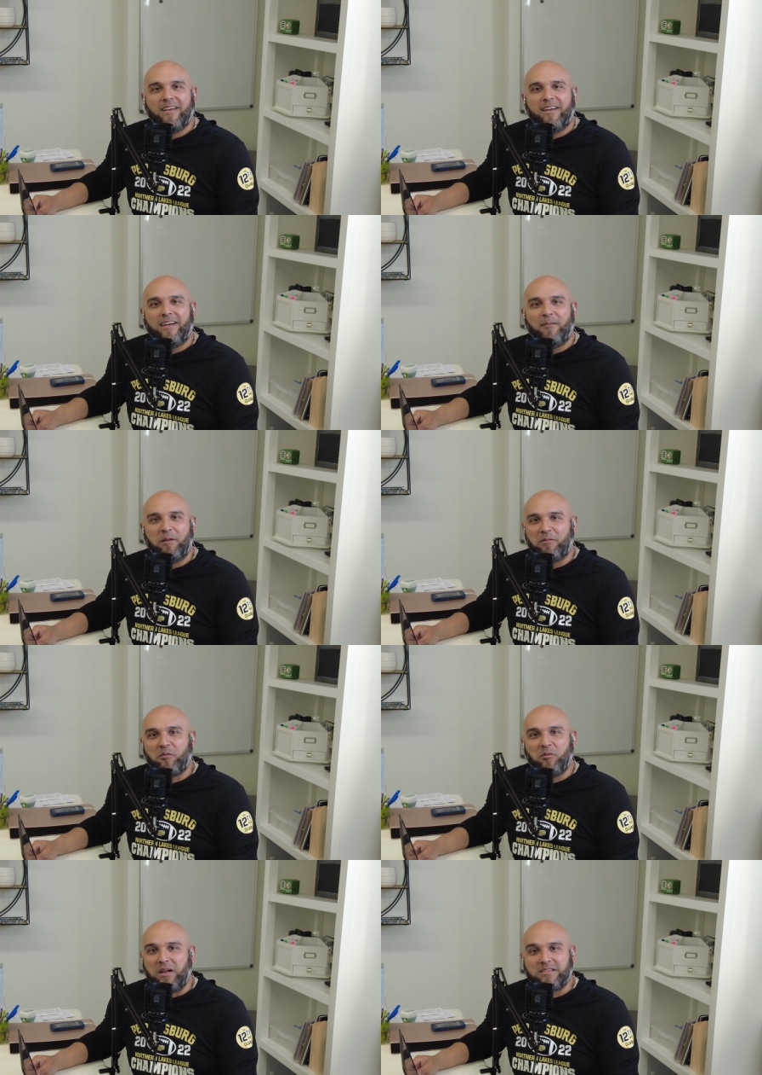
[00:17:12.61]
Uh, but it was
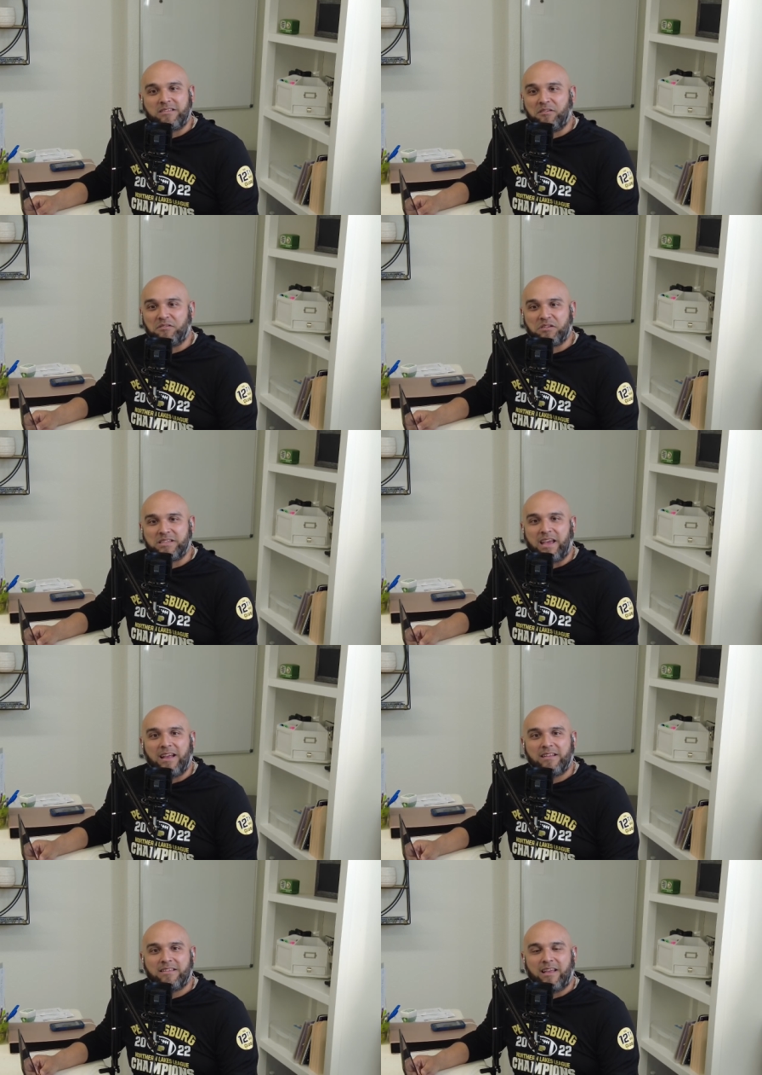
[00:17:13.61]
cool. I just, you know, shook his
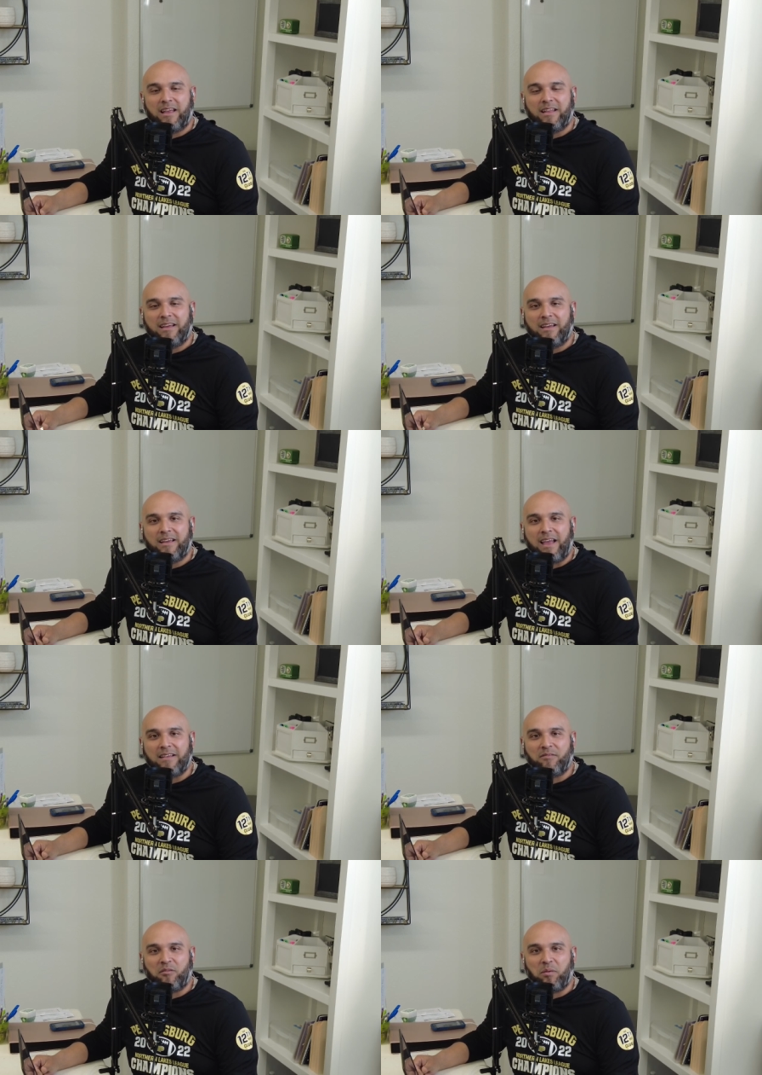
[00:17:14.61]
hand, said, uh, asked
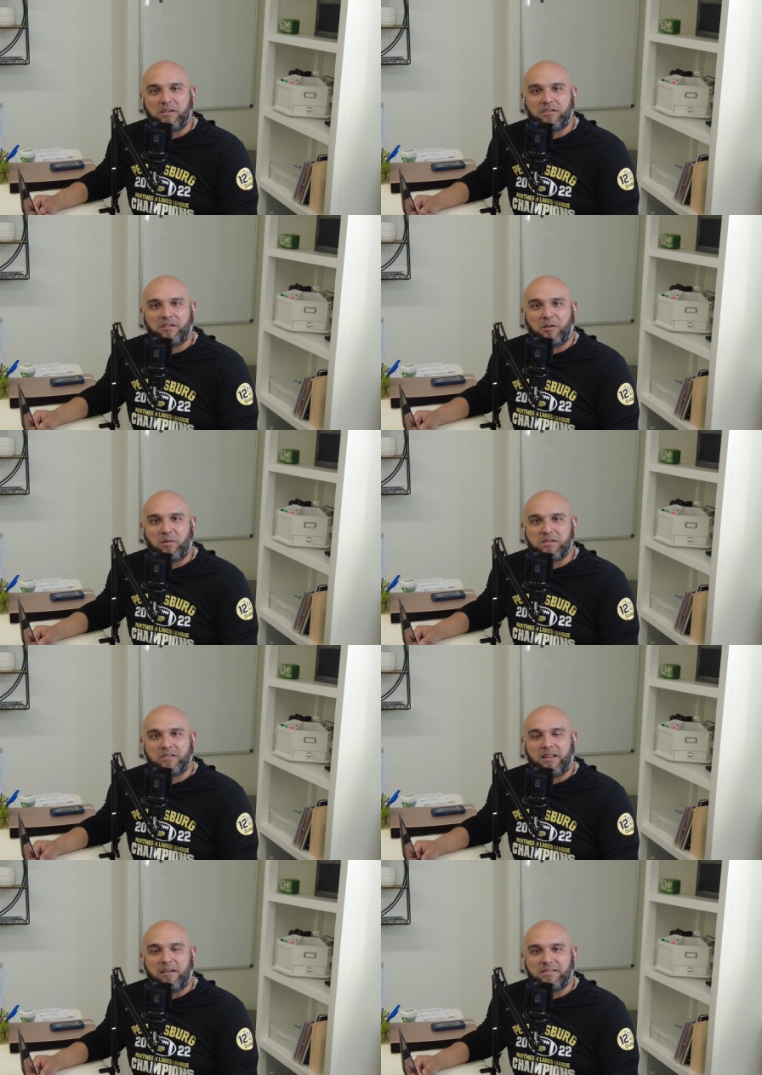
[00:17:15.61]
for a picture, took a picture, and
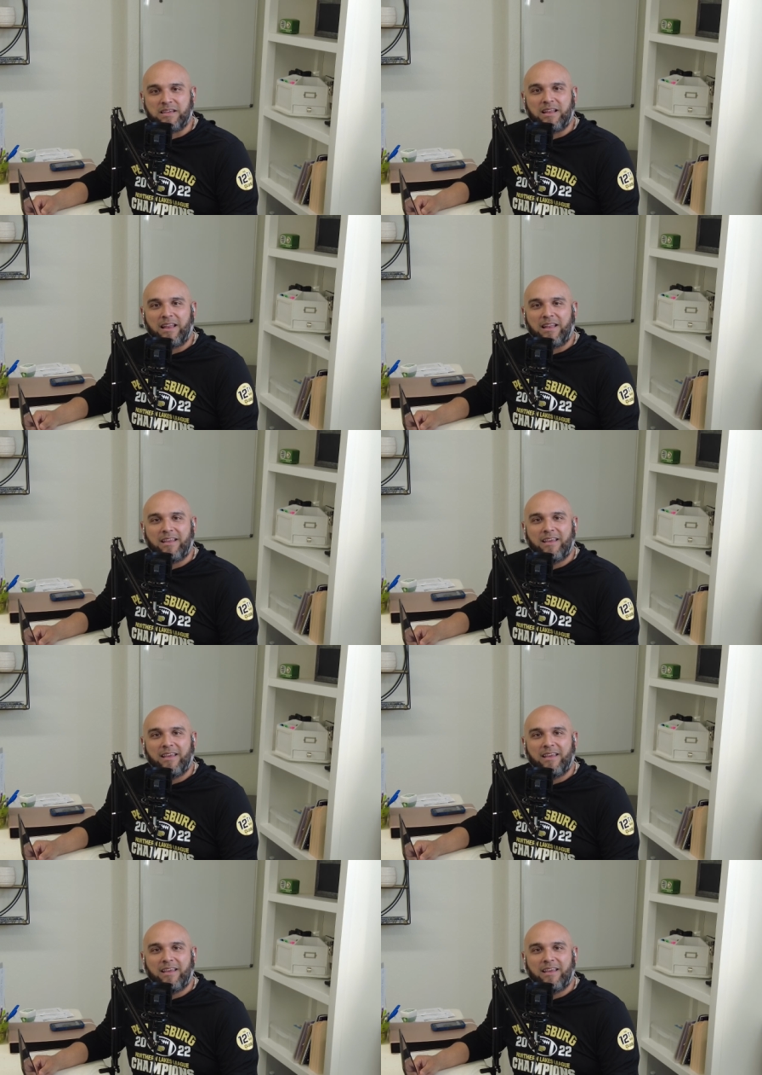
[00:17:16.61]
that was it. And